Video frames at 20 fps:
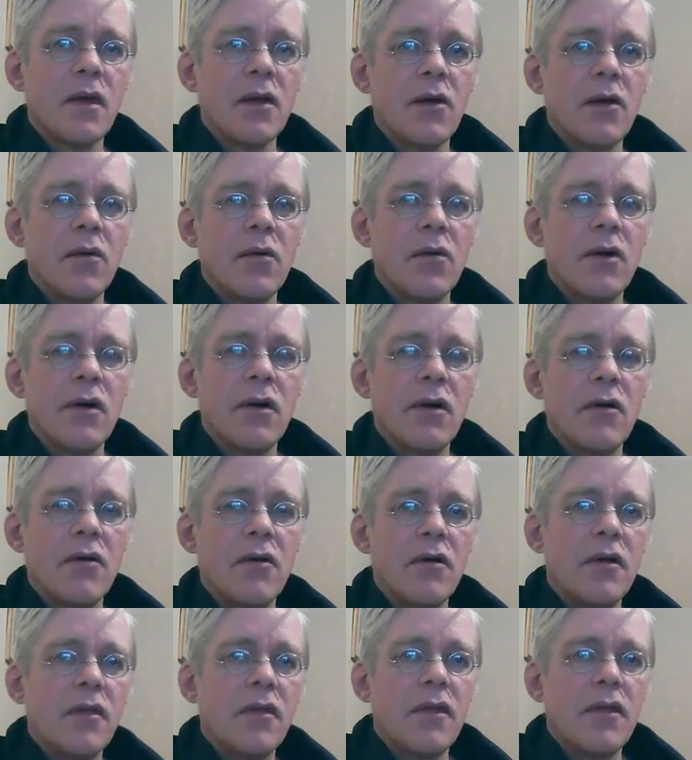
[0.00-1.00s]

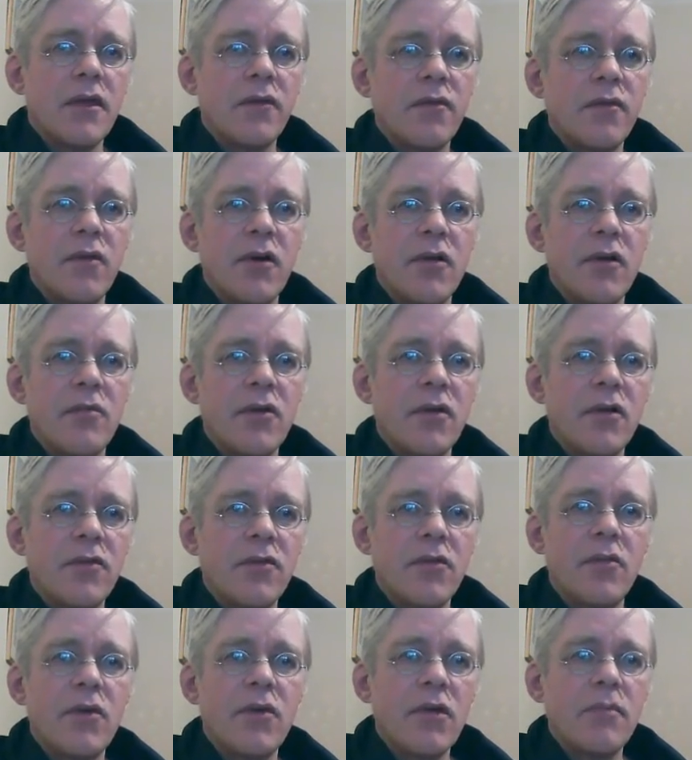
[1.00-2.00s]
Well, that's fine, but if you're
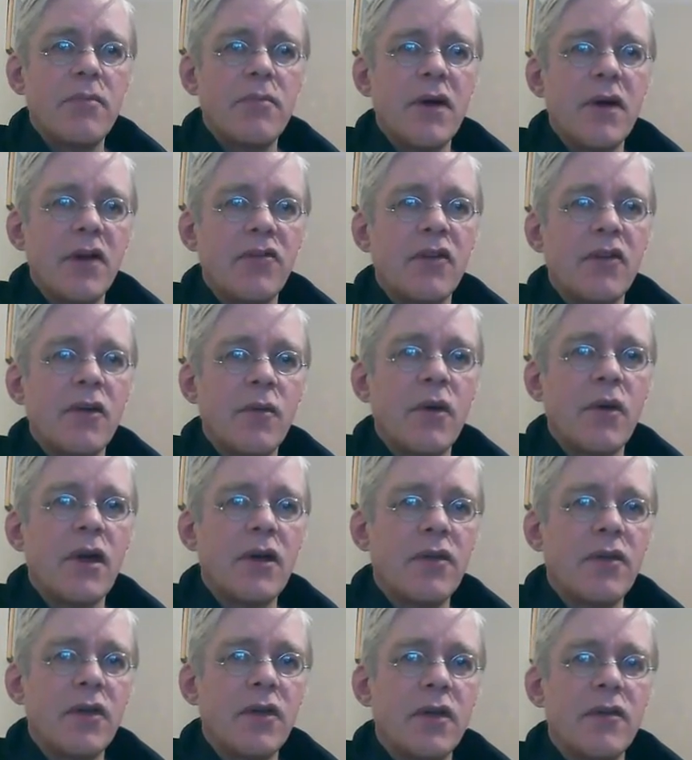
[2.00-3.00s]
really bashing away at
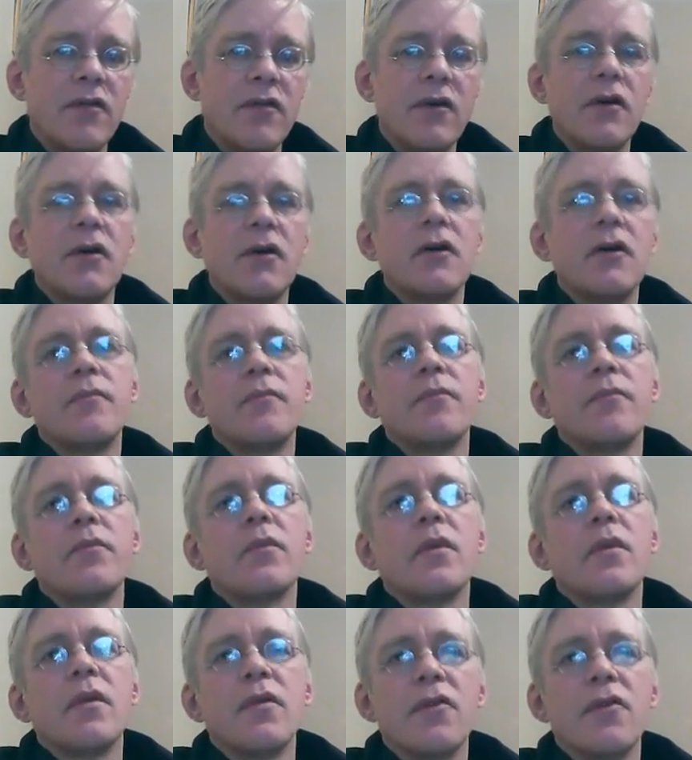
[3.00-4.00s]
the guitar,
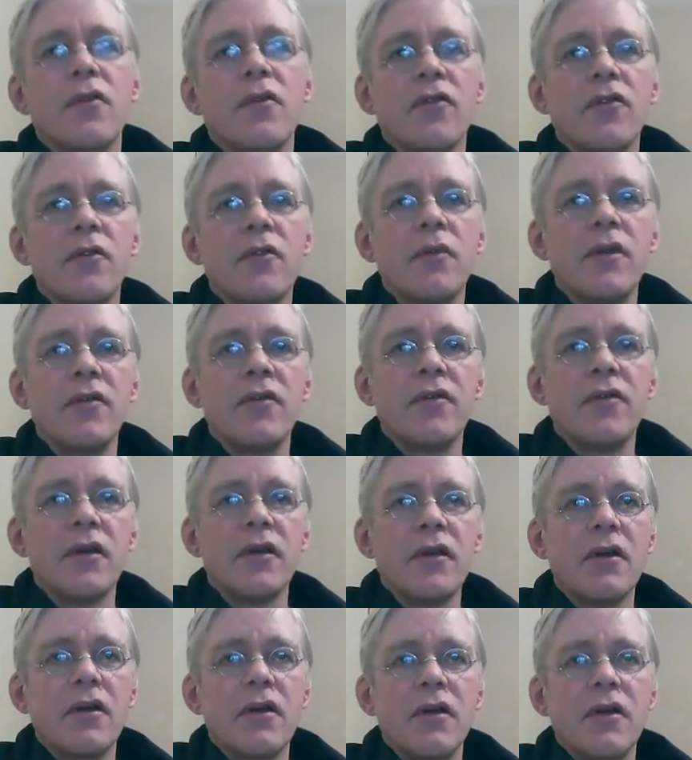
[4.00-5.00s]
it's not so easy.
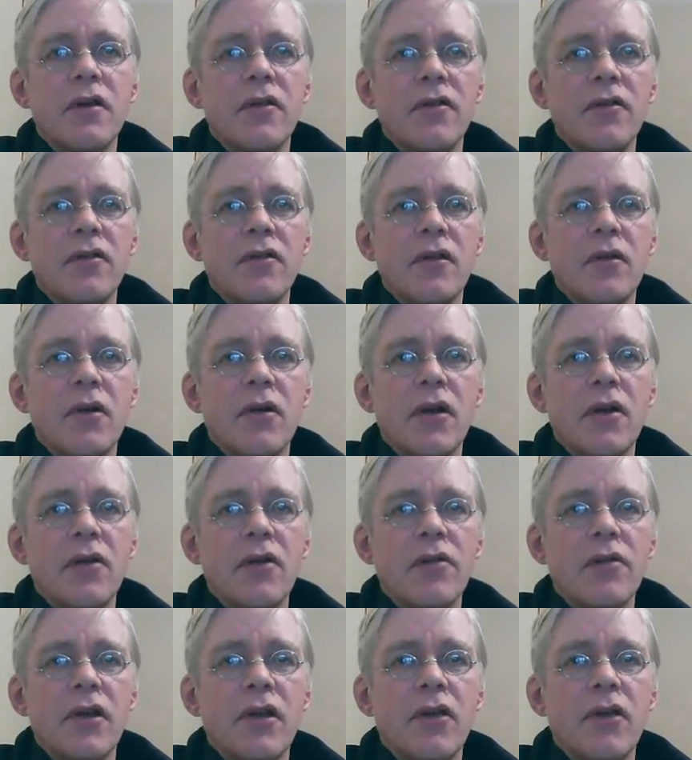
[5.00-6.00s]
So another
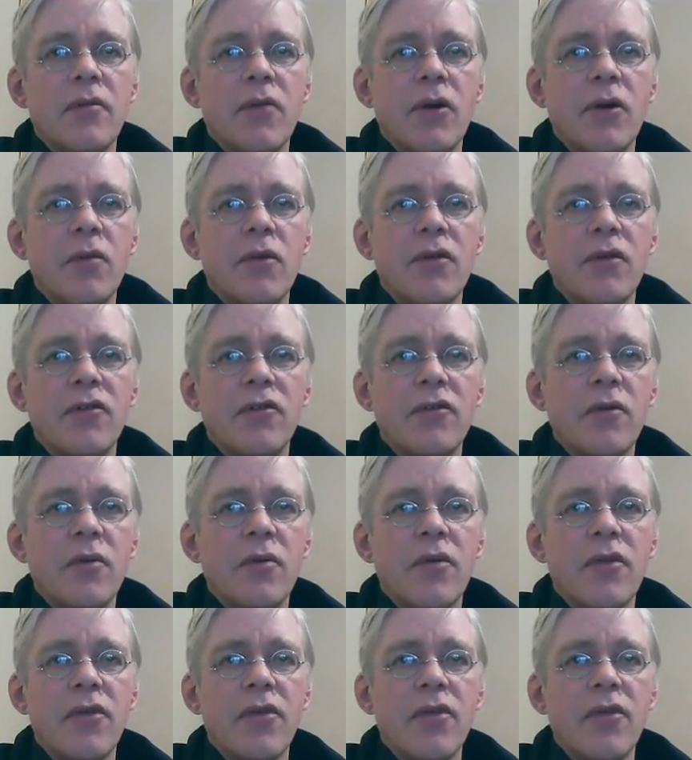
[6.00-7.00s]
thing you might want to do with
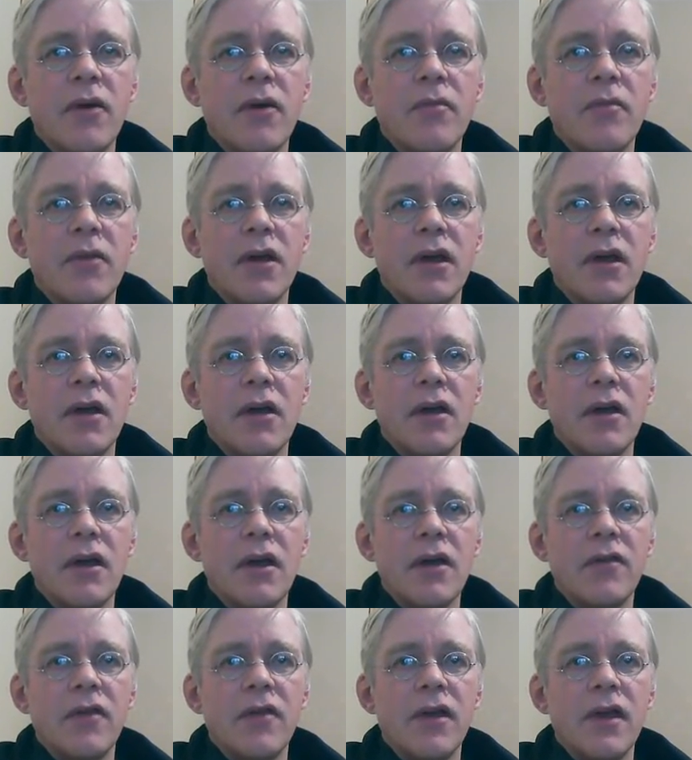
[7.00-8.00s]
the thumb here
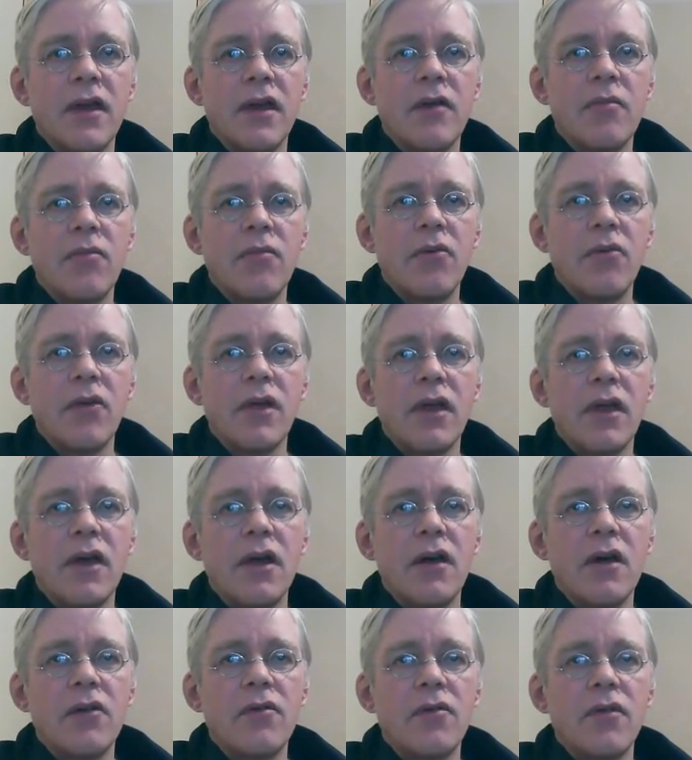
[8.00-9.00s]
is again bring it
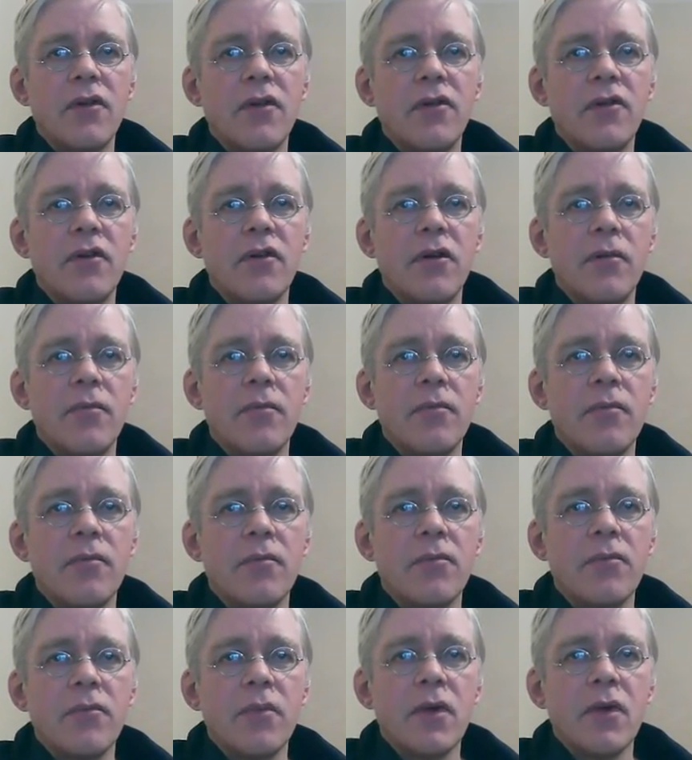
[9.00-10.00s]
over the top,
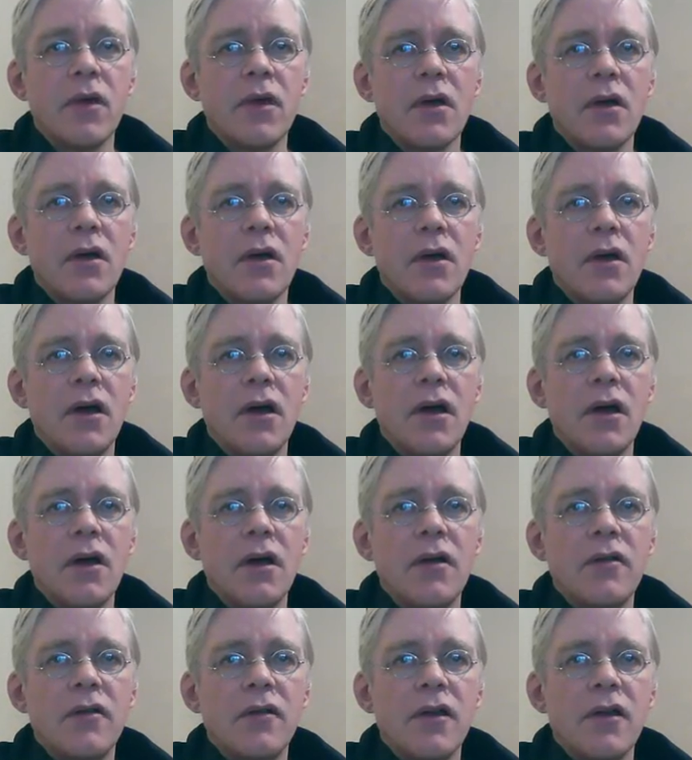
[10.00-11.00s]

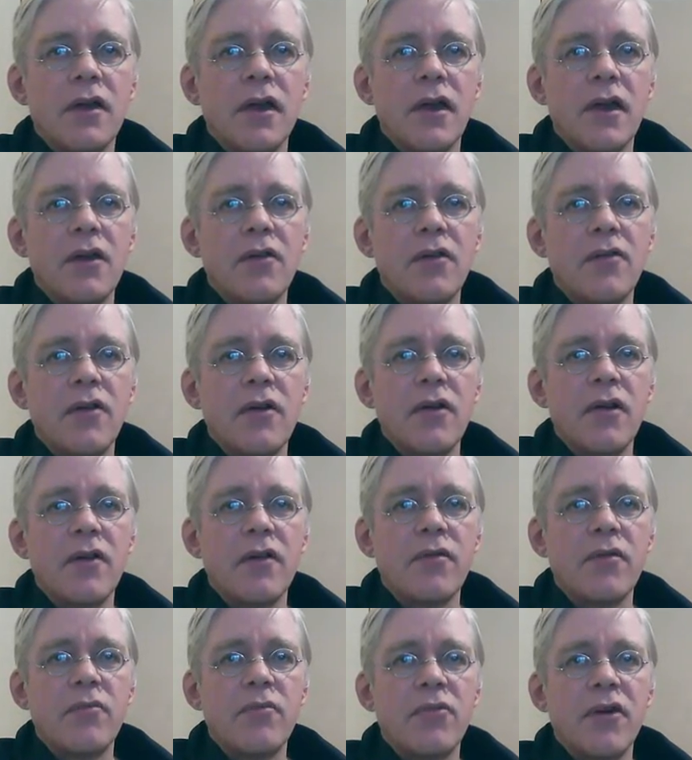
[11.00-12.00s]
and again you don't have
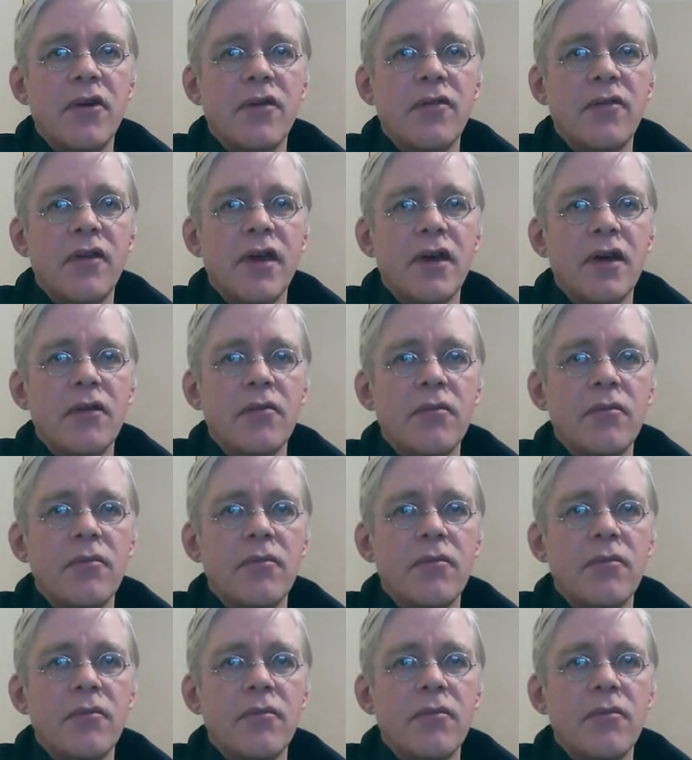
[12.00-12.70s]
to press down,